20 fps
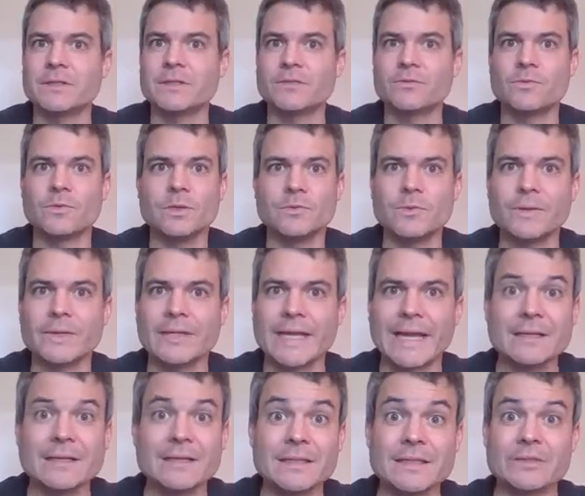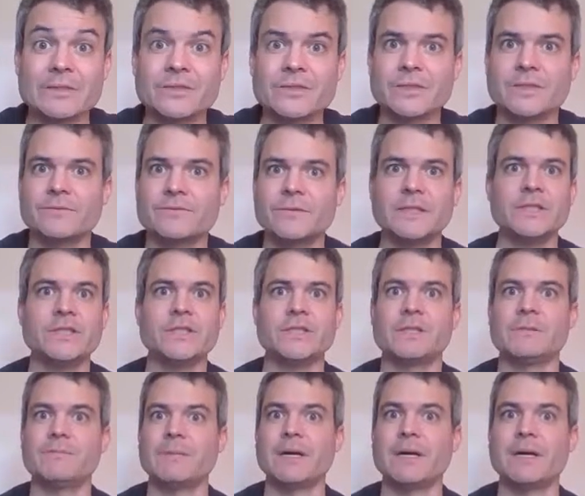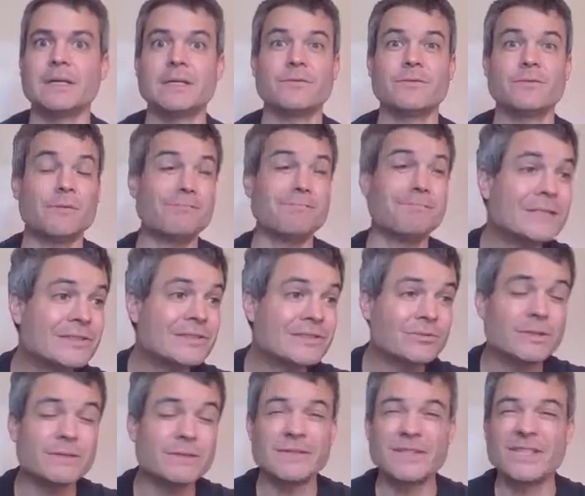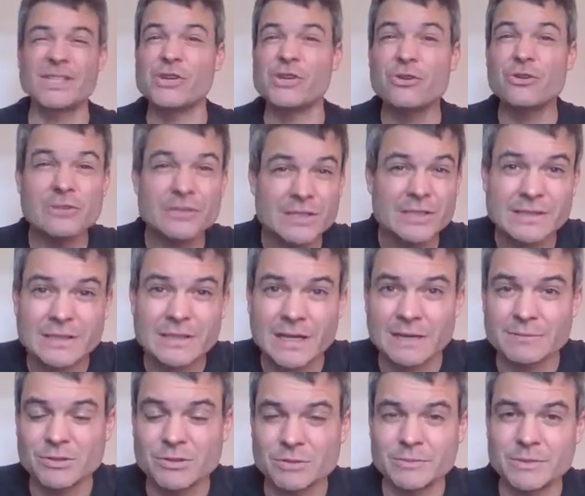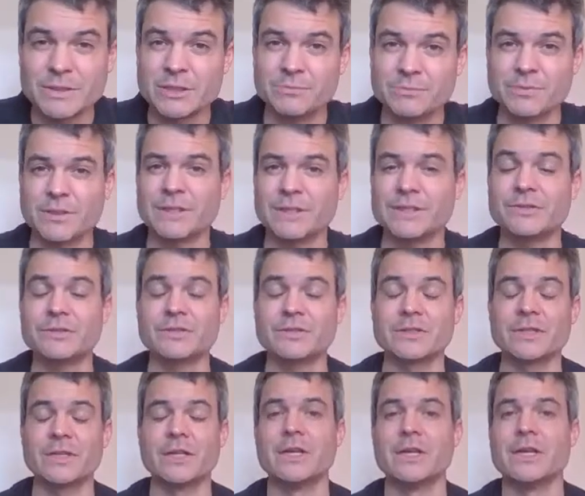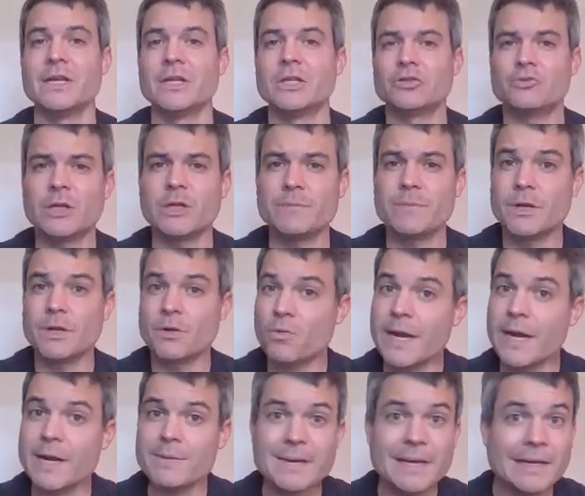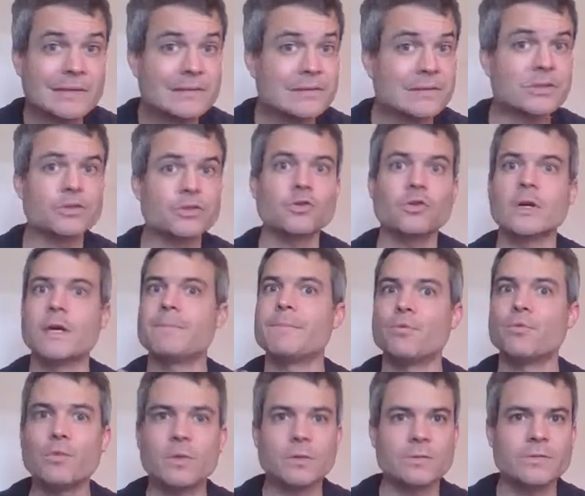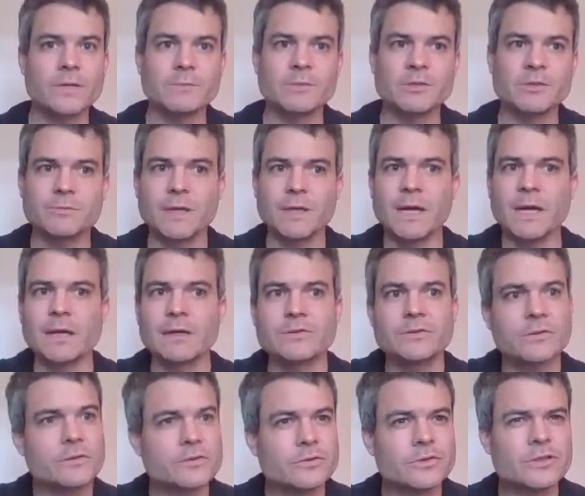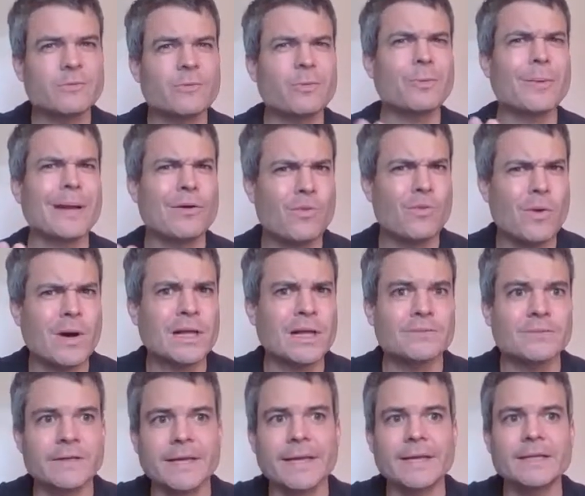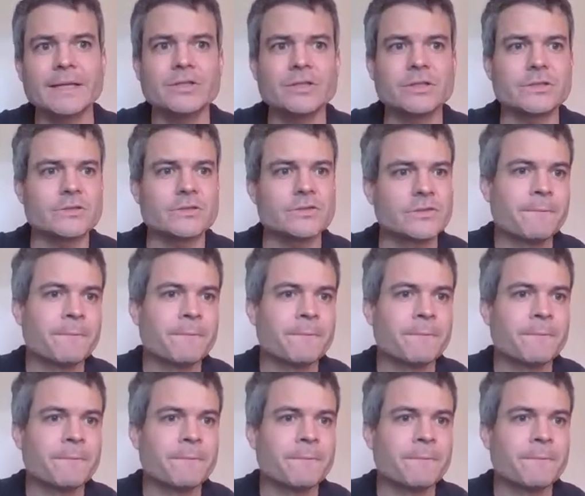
the world with kelly and seeing fiji and bali for months or even years at a time some of these places it's really been quite amazing showing up on world famous blogs so those are some of my qualifications